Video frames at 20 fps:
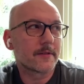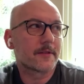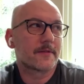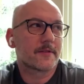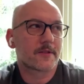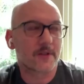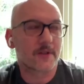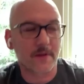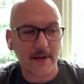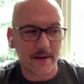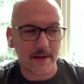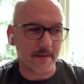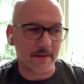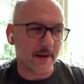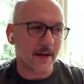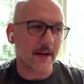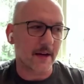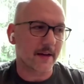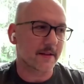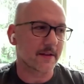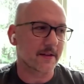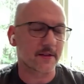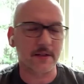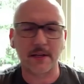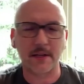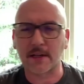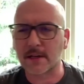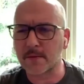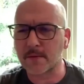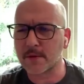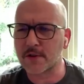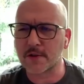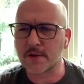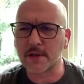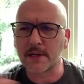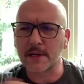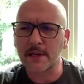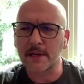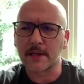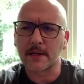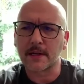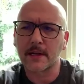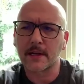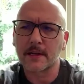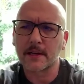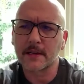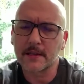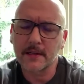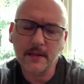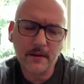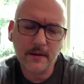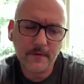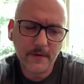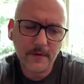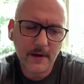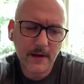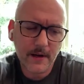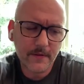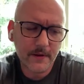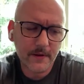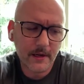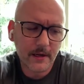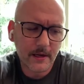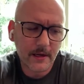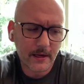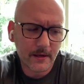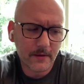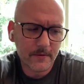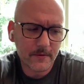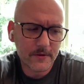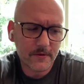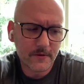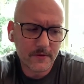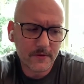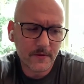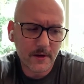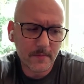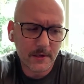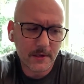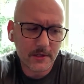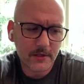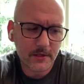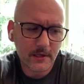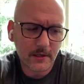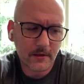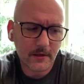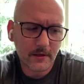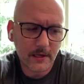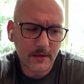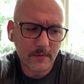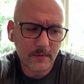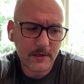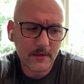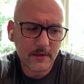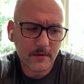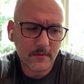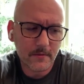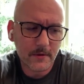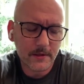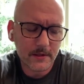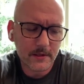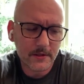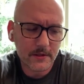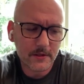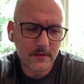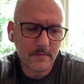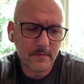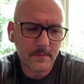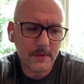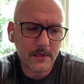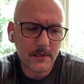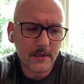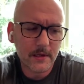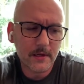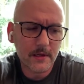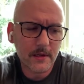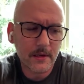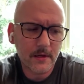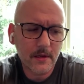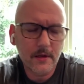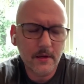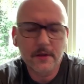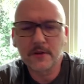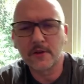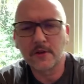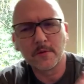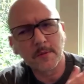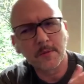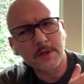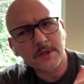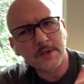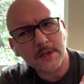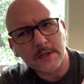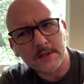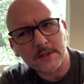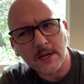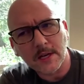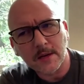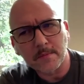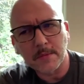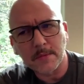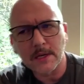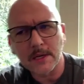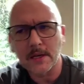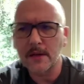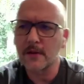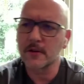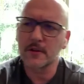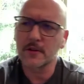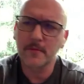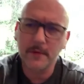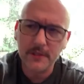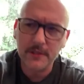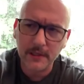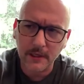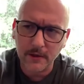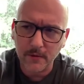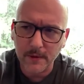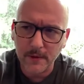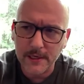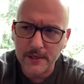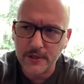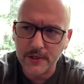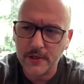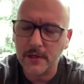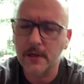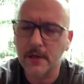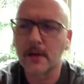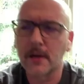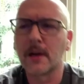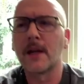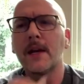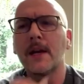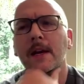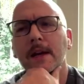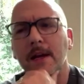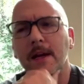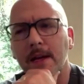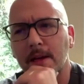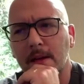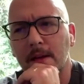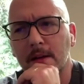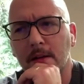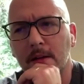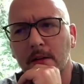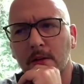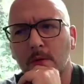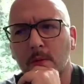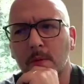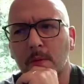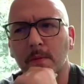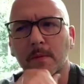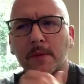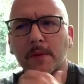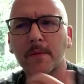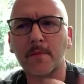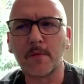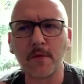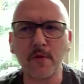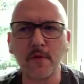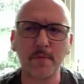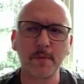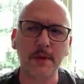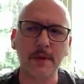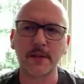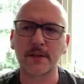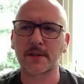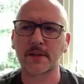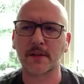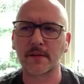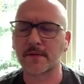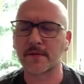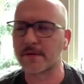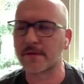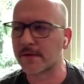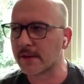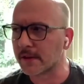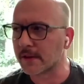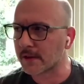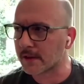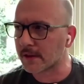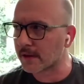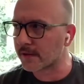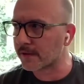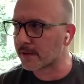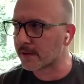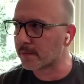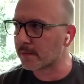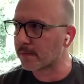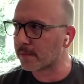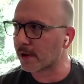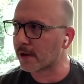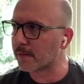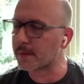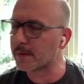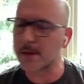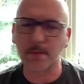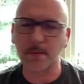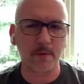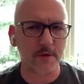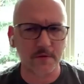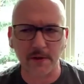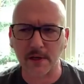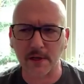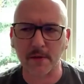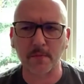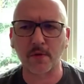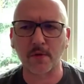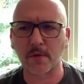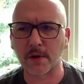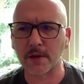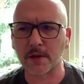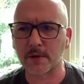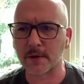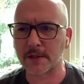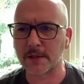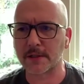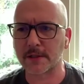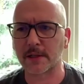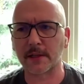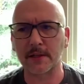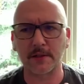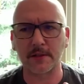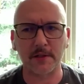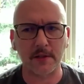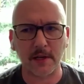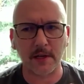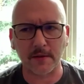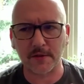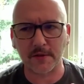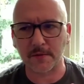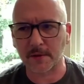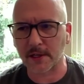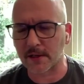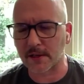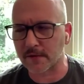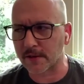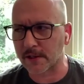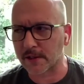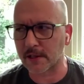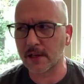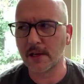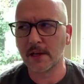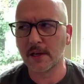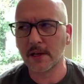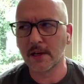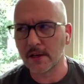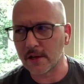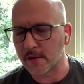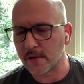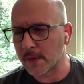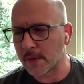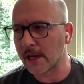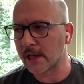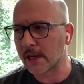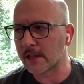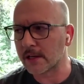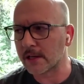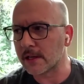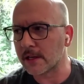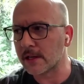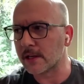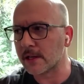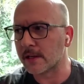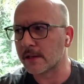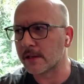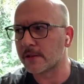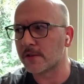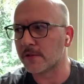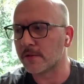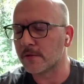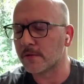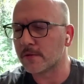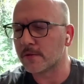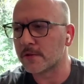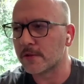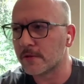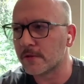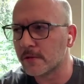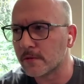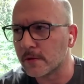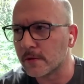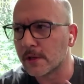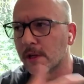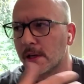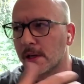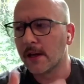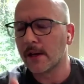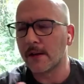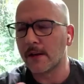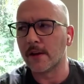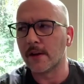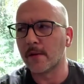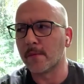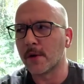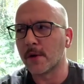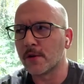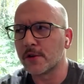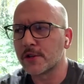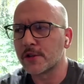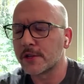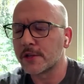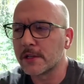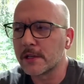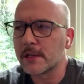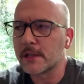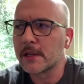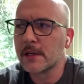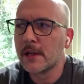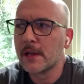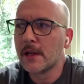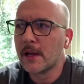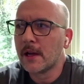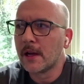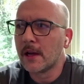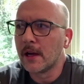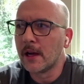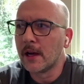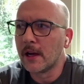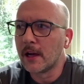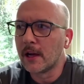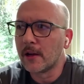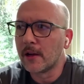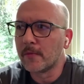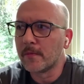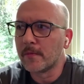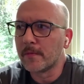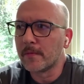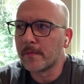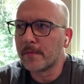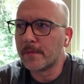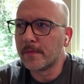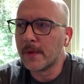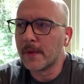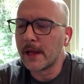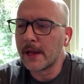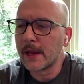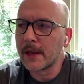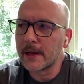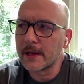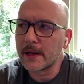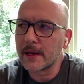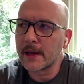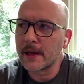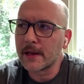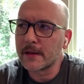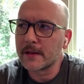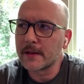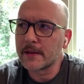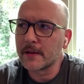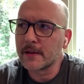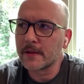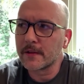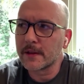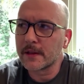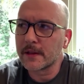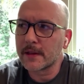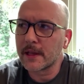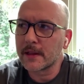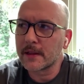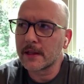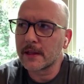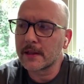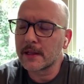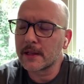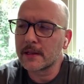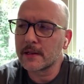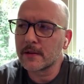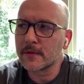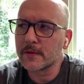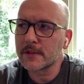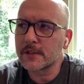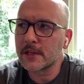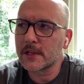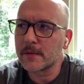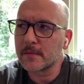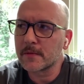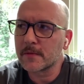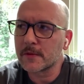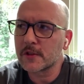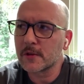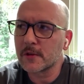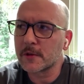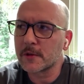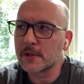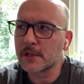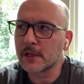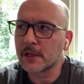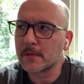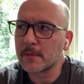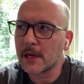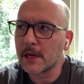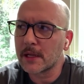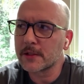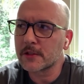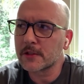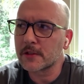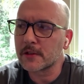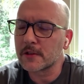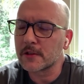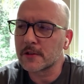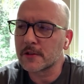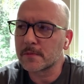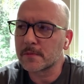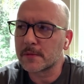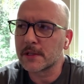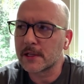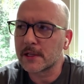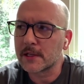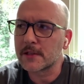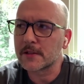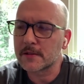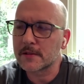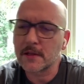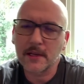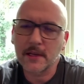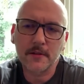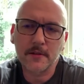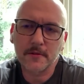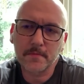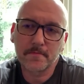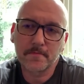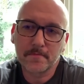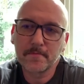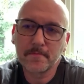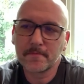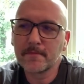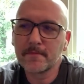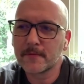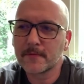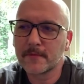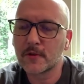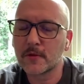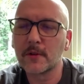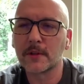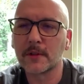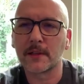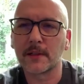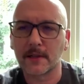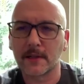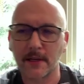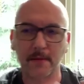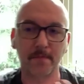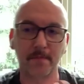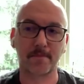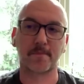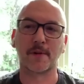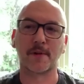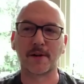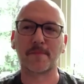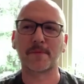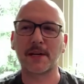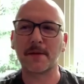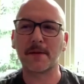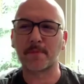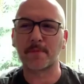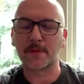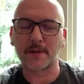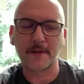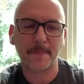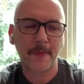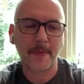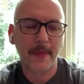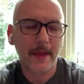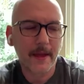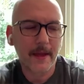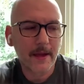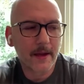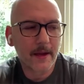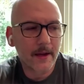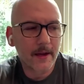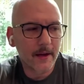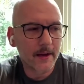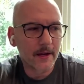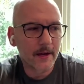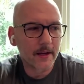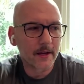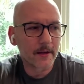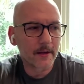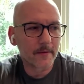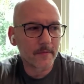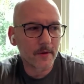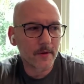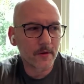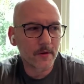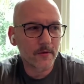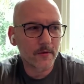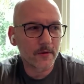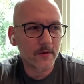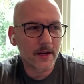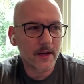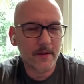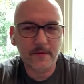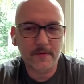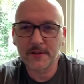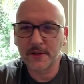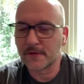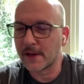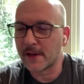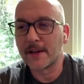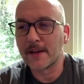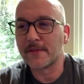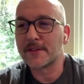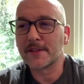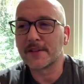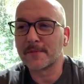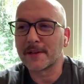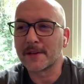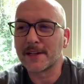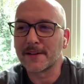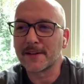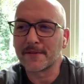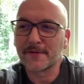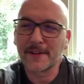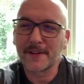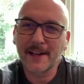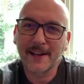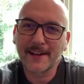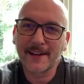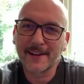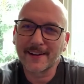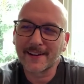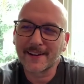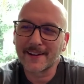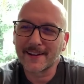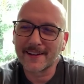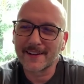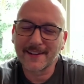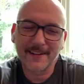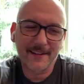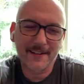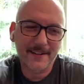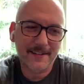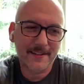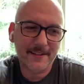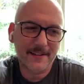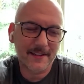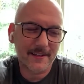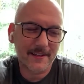so I had this kind of imagery, and for Evan and I, it was just very much like, okay, we don't want this to be too much like a zombie or too much like a creature. The movement of the burnt people was very important to us, that they still have some kind of like humanity to their motion. And that they don't seem so much like monsters, but as truly like burnt people, who have survived some kind of fire, and